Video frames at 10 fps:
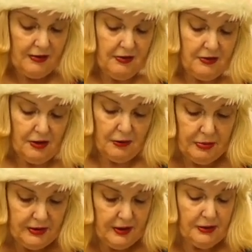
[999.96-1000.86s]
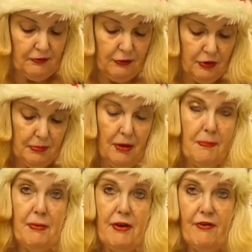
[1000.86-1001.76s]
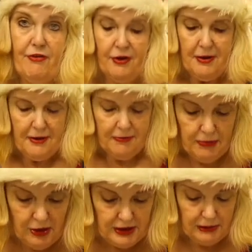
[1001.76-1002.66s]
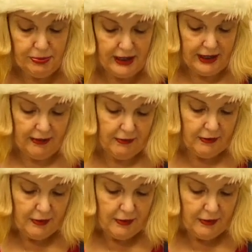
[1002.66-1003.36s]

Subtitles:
Let's hope it doesn't ruin my bit of marzipan.